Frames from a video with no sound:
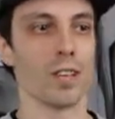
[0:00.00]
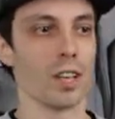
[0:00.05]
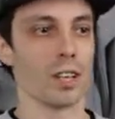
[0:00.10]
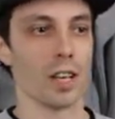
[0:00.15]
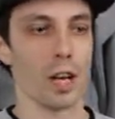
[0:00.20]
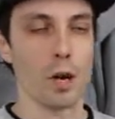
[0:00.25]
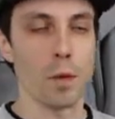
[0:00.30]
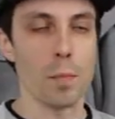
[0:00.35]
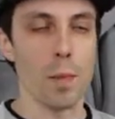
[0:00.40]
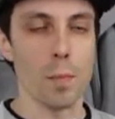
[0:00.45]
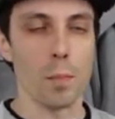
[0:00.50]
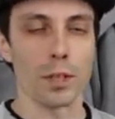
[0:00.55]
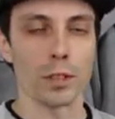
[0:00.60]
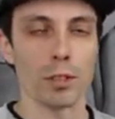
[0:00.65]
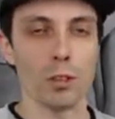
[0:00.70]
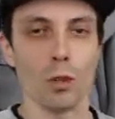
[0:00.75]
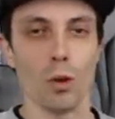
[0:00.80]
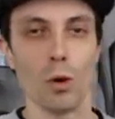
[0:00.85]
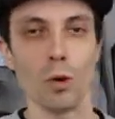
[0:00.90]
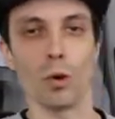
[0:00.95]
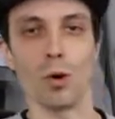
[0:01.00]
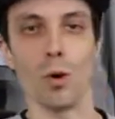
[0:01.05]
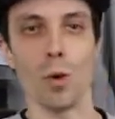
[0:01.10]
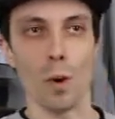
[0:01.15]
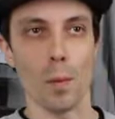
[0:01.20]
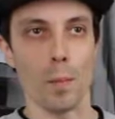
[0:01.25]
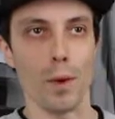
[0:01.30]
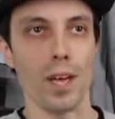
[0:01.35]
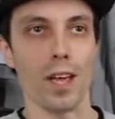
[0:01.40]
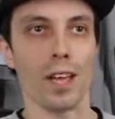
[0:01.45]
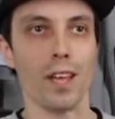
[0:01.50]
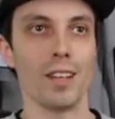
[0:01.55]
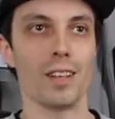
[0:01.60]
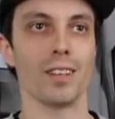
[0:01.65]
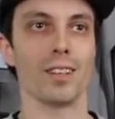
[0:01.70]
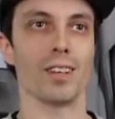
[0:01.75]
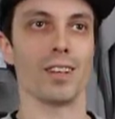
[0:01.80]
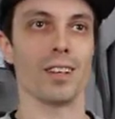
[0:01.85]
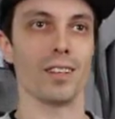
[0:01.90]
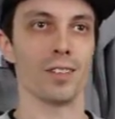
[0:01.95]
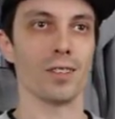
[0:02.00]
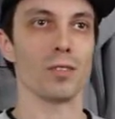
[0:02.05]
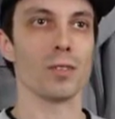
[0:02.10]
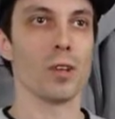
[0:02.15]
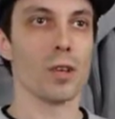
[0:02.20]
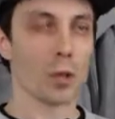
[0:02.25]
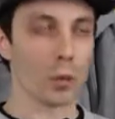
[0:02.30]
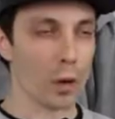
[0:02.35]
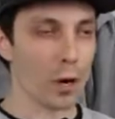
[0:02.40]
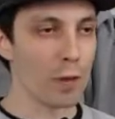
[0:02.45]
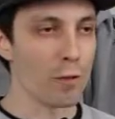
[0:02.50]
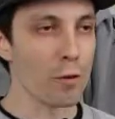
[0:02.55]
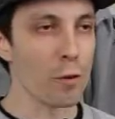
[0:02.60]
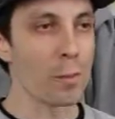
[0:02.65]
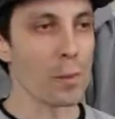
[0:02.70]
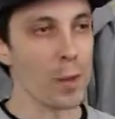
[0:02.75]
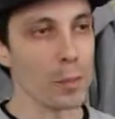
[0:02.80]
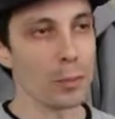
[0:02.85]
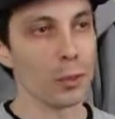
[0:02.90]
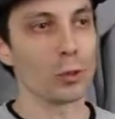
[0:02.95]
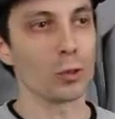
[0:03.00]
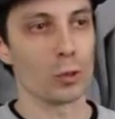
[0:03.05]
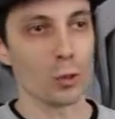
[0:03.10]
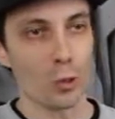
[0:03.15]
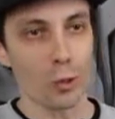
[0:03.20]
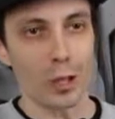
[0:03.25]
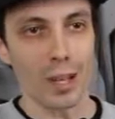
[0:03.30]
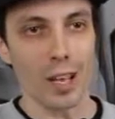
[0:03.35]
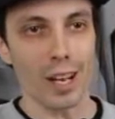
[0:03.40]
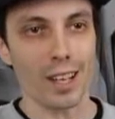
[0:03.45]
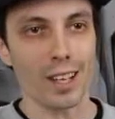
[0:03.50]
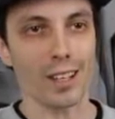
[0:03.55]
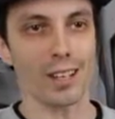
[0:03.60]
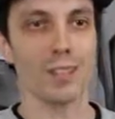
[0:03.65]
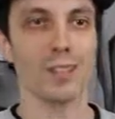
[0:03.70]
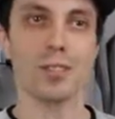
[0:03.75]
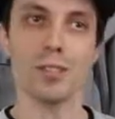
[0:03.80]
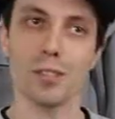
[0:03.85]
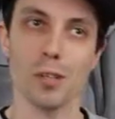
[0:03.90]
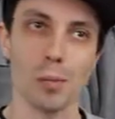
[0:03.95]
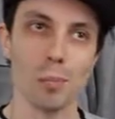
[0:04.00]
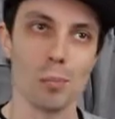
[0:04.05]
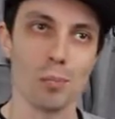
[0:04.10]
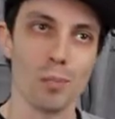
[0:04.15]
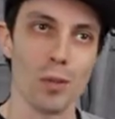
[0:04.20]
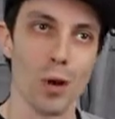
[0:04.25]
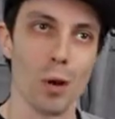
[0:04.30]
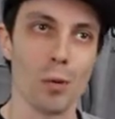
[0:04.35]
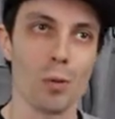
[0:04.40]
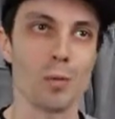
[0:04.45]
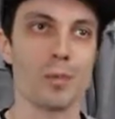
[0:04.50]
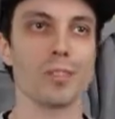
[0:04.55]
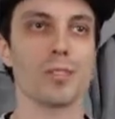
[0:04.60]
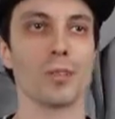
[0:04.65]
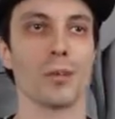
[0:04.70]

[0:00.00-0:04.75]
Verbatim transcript: kind of mimic the logo a bit, and quite a few people do get it, some don't,